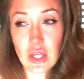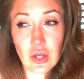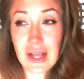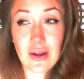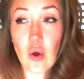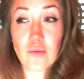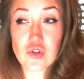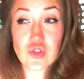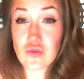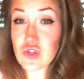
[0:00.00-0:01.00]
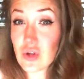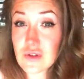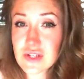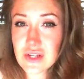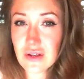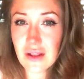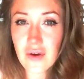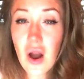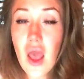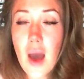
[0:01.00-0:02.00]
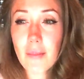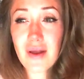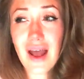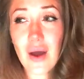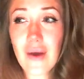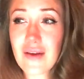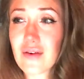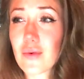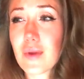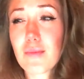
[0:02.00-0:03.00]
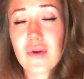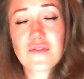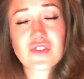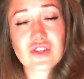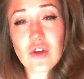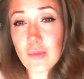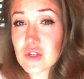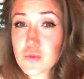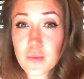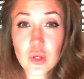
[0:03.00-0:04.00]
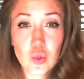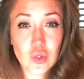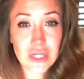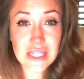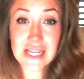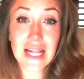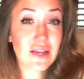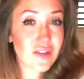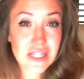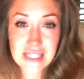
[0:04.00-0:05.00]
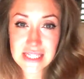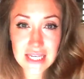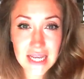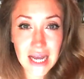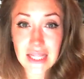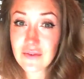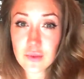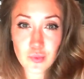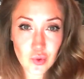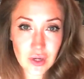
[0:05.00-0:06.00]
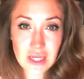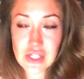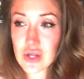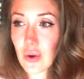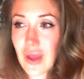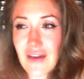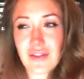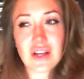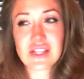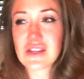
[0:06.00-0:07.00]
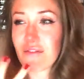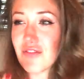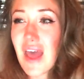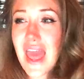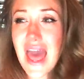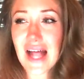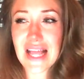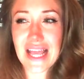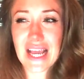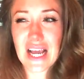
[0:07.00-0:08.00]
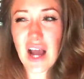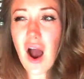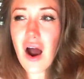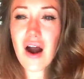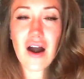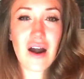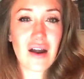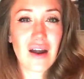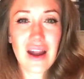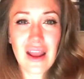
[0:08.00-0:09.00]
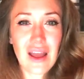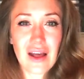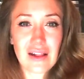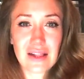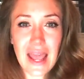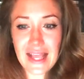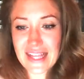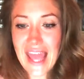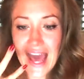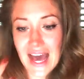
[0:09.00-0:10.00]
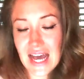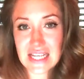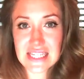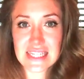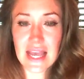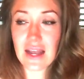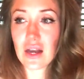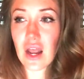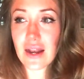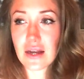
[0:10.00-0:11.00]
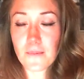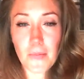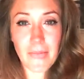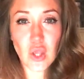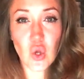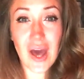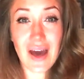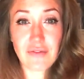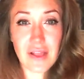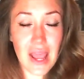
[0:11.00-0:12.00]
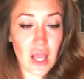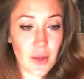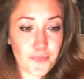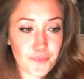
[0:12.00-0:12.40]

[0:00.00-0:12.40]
get almost no stones in your liver. But however, we breathe so much pollutants. I live in a city, I live in Munich, so you have lots of like car, like gas, and you have like